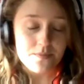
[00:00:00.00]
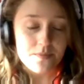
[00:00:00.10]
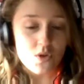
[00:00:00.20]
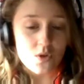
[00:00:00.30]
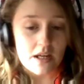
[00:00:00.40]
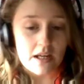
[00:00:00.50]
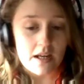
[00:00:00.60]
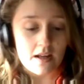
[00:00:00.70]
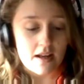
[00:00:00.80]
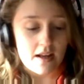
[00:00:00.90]
So
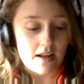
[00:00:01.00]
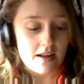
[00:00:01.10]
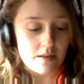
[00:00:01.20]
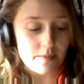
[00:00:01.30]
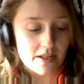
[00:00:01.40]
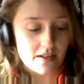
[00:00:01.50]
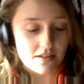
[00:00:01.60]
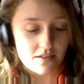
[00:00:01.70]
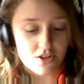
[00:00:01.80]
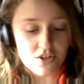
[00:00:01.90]
in the
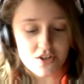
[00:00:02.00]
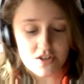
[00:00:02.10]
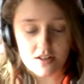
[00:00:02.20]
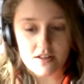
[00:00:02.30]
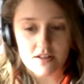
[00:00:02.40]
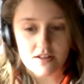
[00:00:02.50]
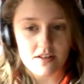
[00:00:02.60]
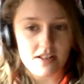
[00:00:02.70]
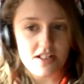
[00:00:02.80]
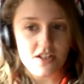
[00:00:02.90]
beginning,
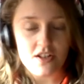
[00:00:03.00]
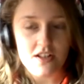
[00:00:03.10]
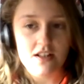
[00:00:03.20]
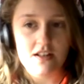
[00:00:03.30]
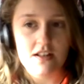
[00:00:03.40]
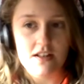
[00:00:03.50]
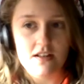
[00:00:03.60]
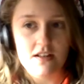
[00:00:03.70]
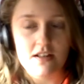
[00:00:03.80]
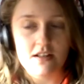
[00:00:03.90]
they teach like
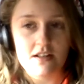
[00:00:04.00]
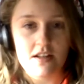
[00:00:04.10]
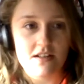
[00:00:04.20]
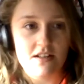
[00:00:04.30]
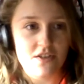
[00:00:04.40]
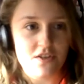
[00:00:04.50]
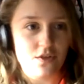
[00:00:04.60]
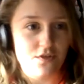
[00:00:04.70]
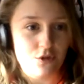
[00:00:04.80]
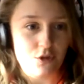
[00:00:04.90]
in different
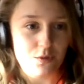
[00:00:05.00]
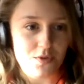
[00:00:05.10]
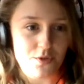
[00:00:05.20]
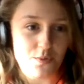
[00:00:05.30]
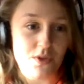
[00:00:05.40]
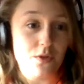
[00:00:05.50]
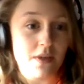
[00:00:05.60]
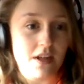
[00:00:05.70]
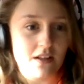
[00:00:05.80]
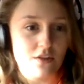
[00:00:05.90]
sort of groups. So when you
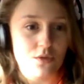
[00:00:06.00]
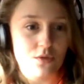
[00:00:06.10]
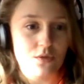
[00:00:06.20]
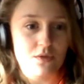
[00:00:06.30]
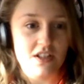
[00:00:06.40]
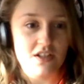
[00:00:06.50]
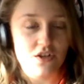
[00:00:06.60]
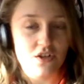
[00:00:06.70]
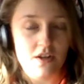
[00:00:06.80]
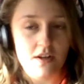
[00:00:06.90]
begin, you'll
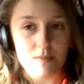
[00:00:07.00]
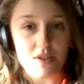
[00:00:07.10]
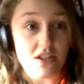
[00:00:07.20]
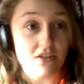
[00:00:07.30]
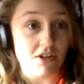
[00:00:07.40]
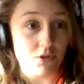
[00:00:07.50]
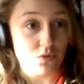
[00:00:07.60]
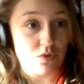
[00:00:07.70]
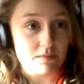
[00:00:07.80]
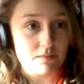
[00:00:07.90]
teach
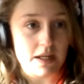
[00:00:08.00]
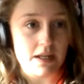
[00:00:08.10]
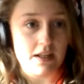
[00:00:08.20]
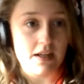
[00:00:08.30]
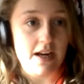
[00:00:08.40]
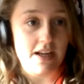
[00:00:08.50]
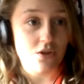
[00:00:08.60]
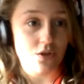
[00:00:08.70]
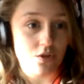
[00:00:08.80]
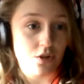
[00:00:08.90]
materials written by
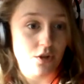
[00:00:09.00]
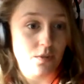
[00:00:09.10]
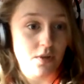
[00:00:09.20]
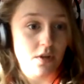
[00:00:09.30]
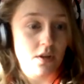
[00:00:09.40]
iTutor Group.